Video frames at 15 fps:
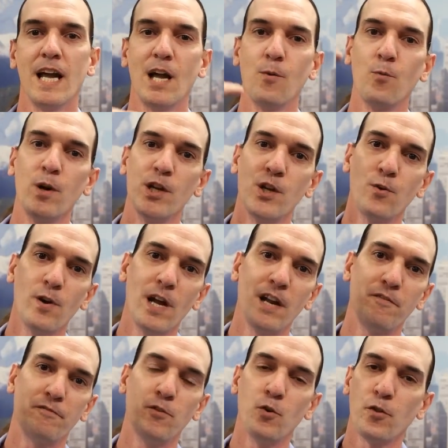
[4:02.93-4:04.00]
And when you're
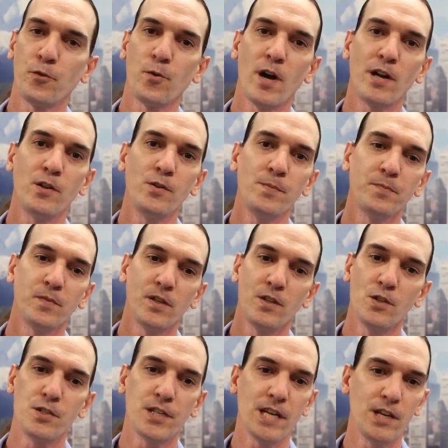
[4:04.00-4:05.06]
at full throttle,
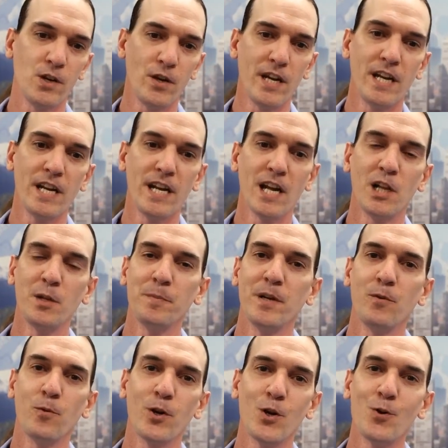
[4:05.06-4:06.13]
you set your heating
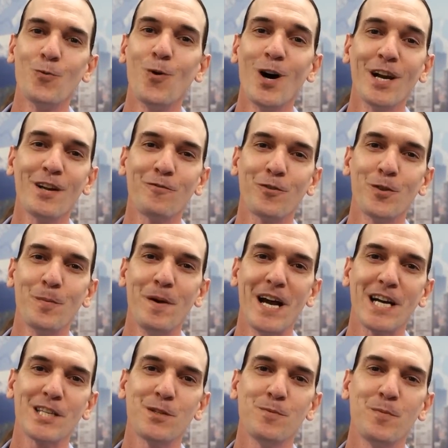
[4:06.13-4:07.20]
element where you want it for the
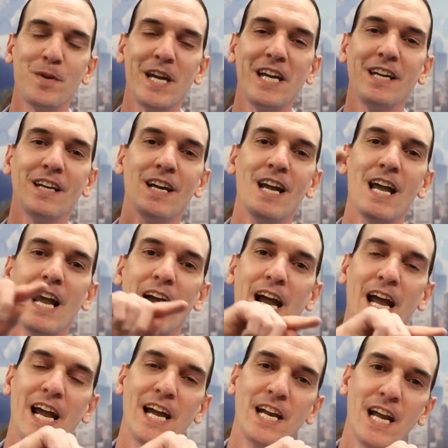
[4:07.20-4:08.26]
maximum heat.
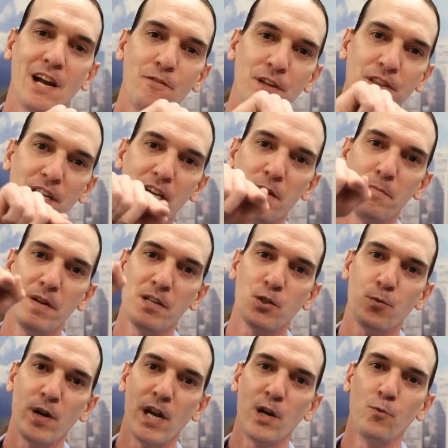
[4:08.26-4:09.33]
And everything in
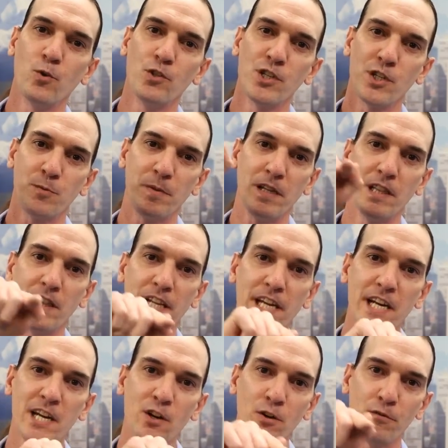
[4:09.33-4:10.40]
between will just be
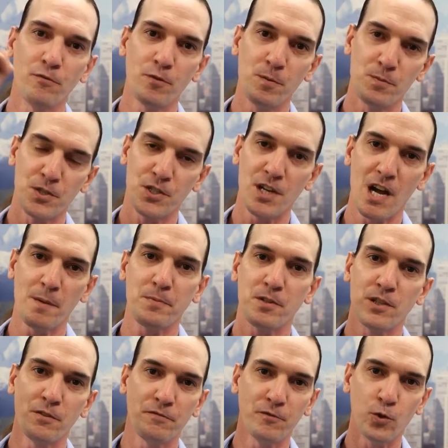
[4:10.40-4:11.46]
linear from
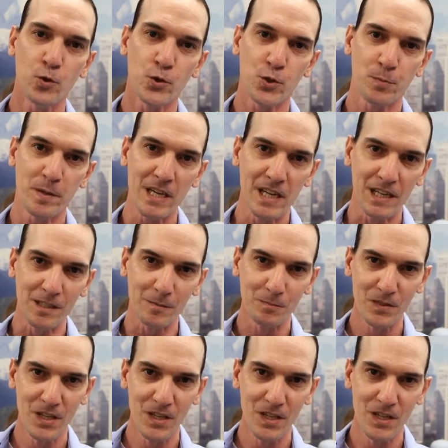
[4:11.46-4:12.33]
stopped to full speed.